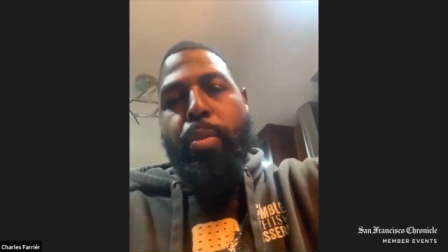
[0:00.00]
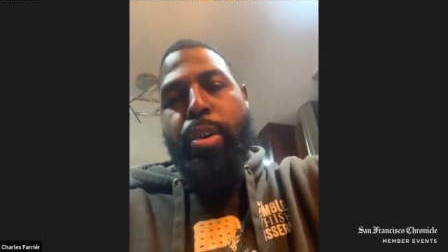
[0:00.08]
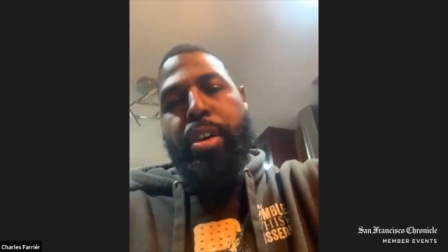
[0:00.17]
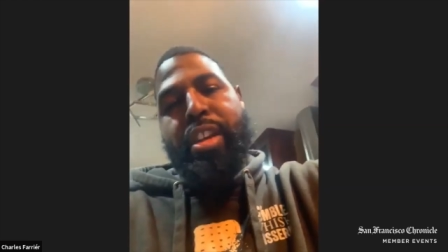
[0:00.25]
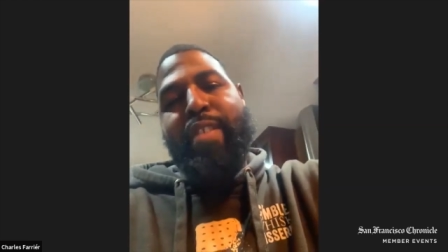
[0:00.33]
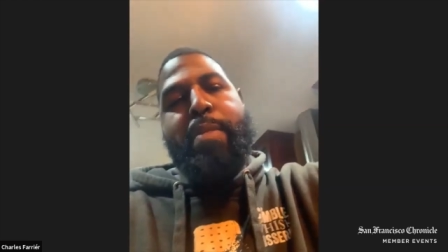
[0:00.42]
We
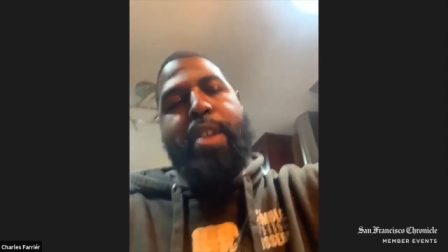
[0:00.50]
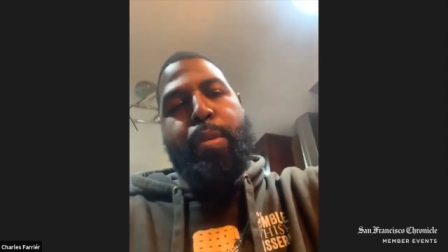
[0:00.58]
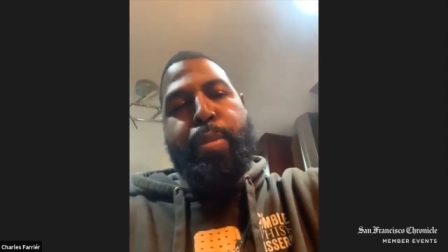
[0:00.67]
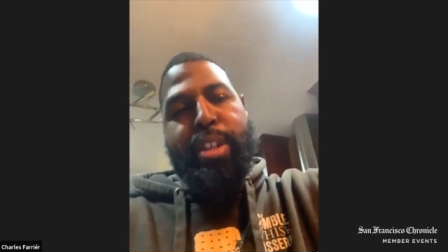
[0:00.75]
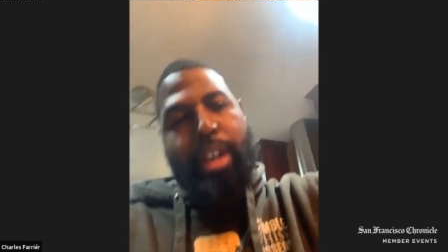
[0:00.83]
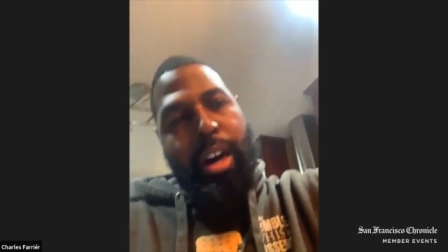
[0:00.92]
also have a
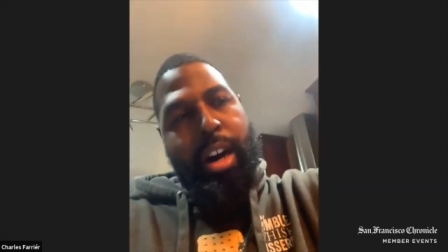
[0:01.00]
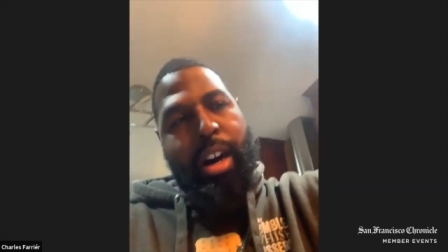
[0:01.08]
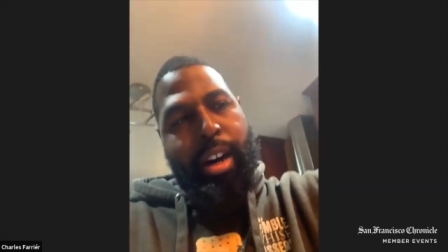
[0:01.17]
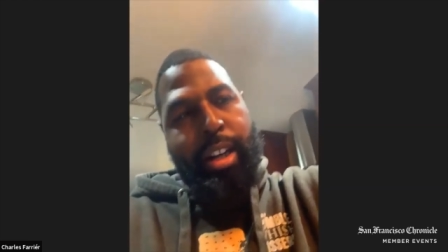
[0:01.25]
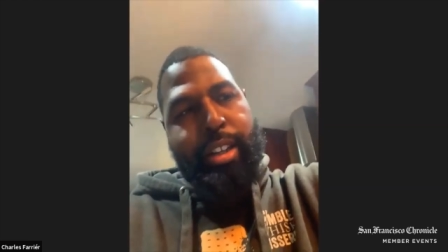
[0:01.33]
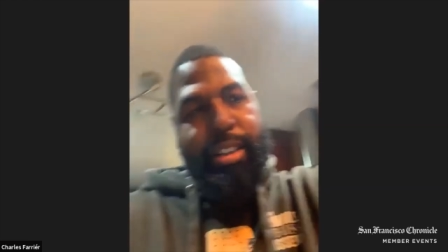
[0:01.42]
maple
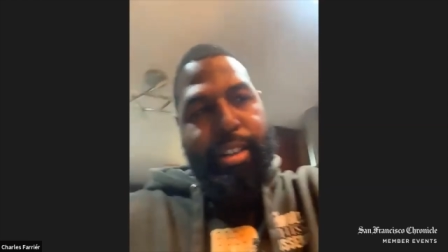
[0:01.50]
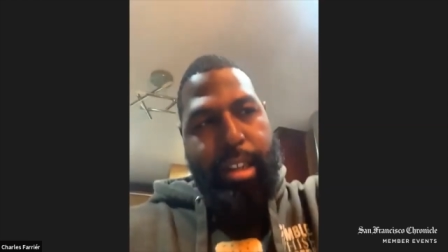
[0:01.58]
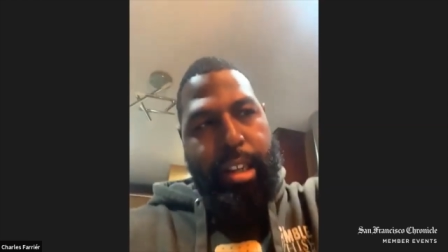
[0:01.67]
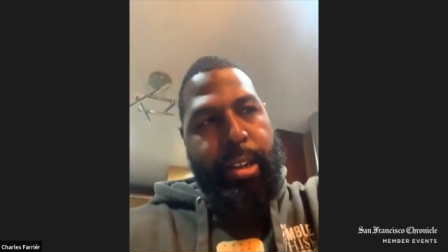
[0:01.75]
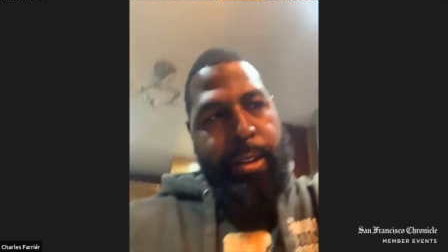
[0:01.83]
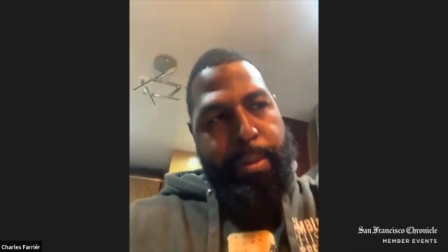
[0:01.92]
pecan.
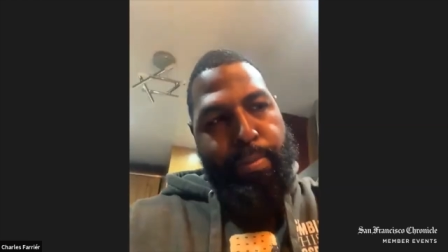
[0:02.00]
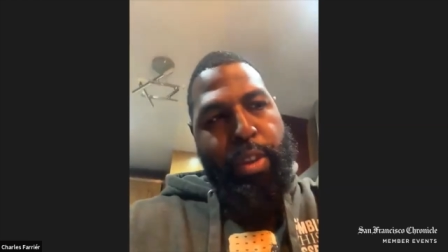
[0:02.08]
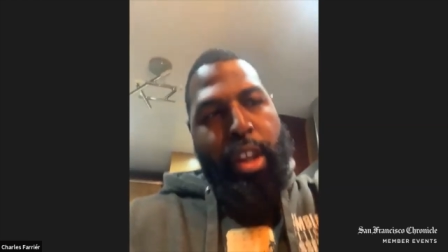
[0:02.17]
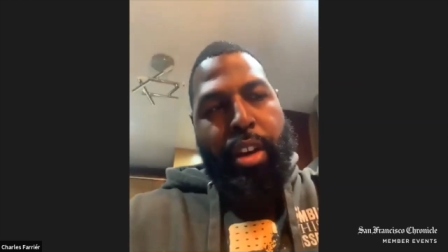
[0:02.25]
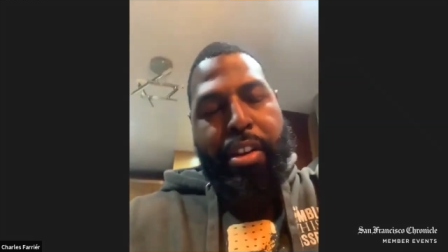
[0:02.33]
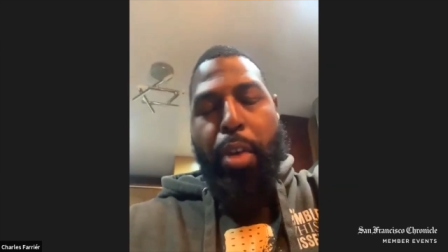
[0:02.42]

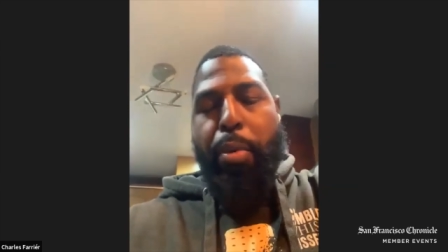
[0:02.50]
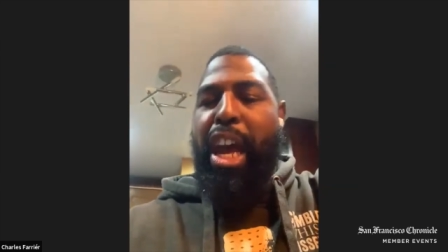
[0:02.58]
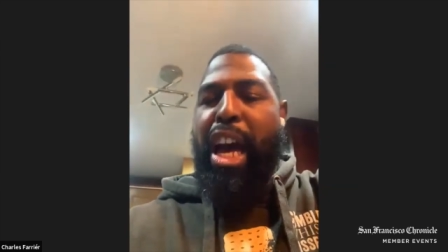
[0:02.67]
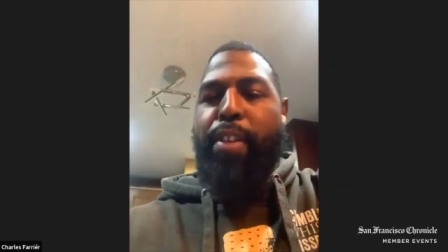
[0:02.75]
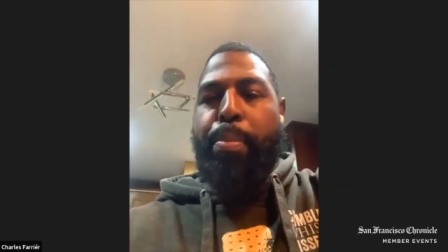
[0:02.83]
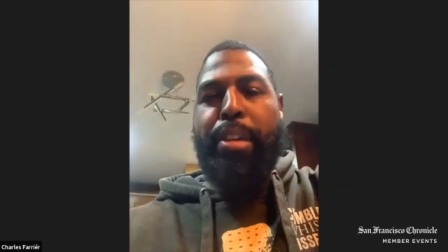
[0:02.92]
So we
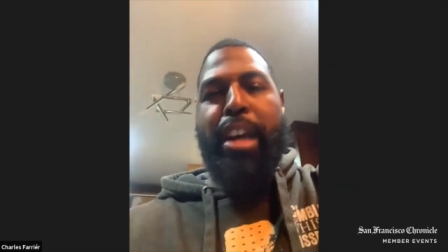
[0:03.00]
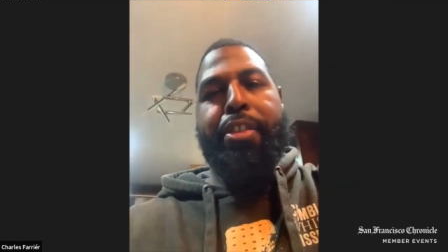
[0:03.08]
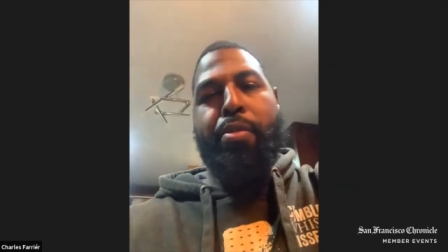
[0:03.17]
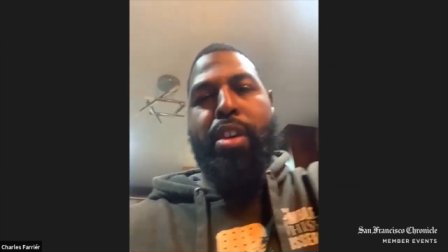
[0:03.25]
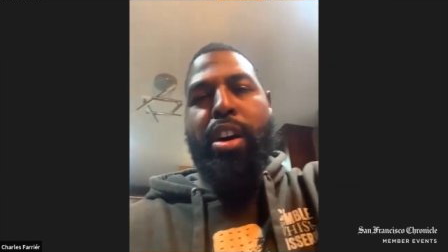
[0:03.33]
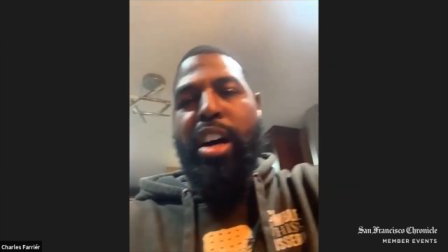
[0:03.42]
have a
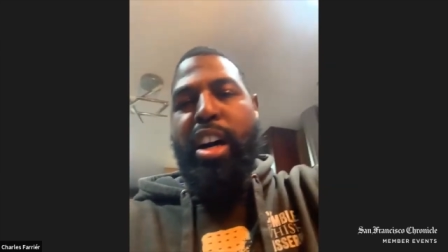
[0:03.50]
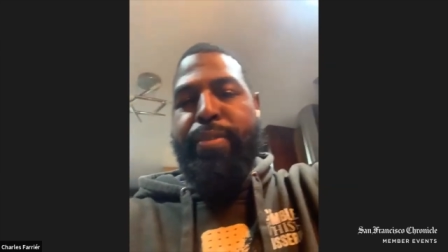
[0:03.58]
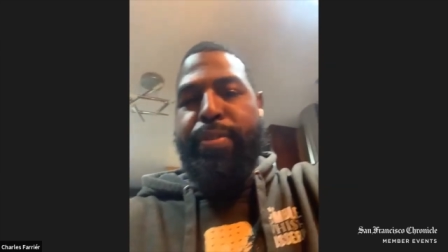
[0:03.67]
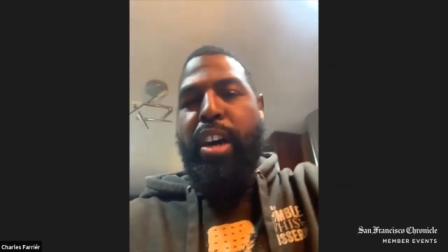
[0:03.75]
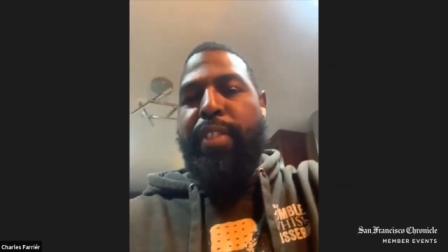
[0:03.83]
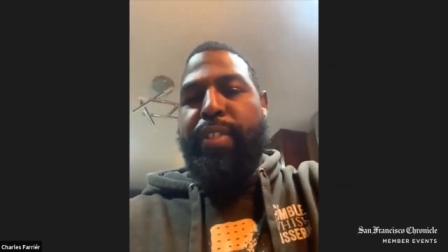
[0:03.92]
plethora
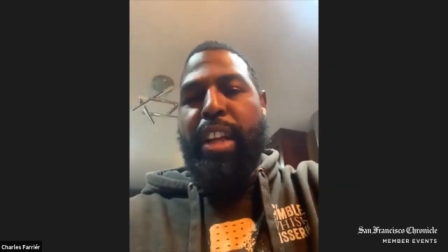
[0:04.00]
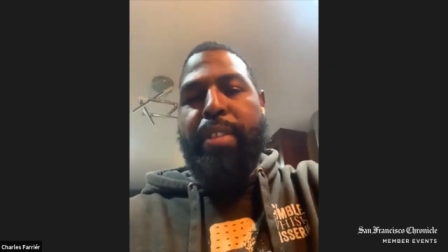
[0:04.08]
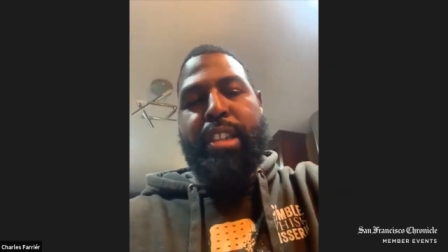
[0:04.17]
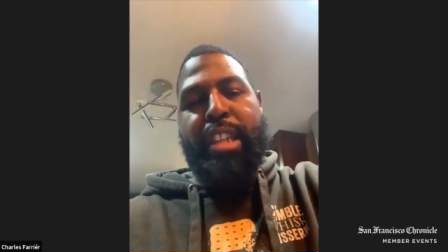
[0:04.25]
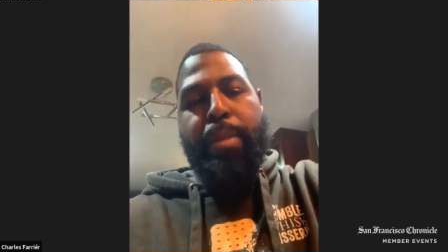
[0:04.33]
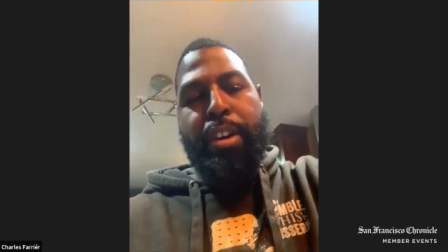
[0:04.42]
of, of
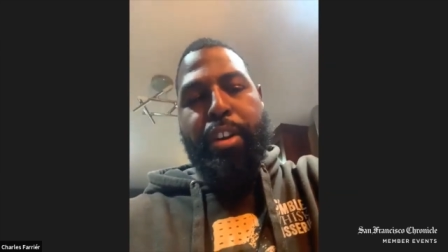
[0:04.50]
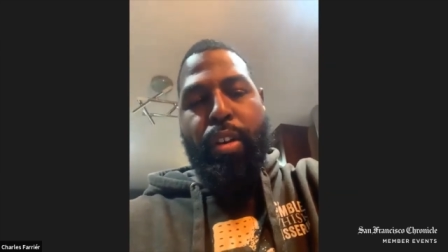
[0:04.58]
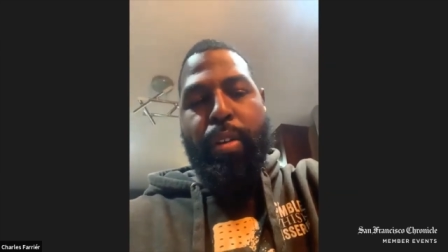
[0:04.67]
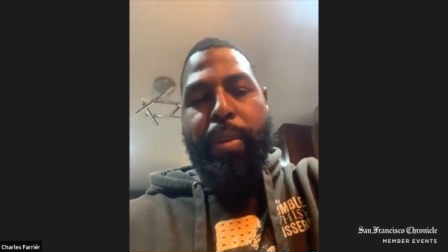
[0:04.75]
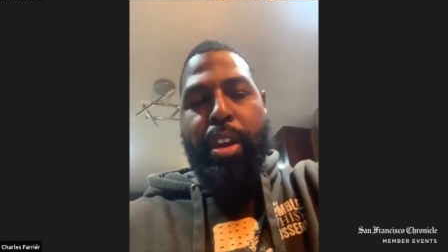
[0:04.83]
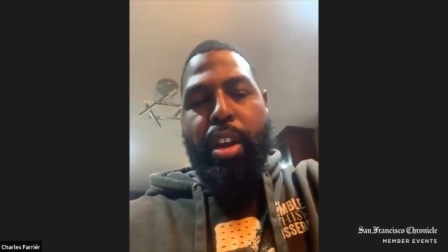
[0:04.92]
flavors that we
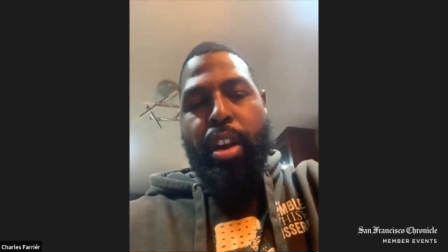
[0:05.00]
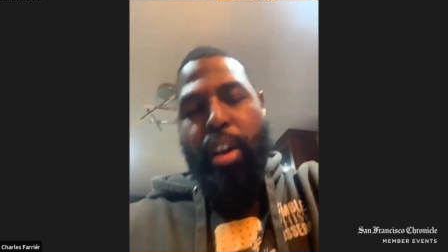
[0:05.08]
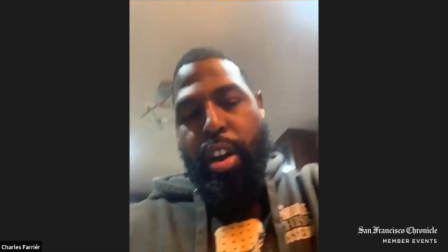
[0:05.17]
do, and we,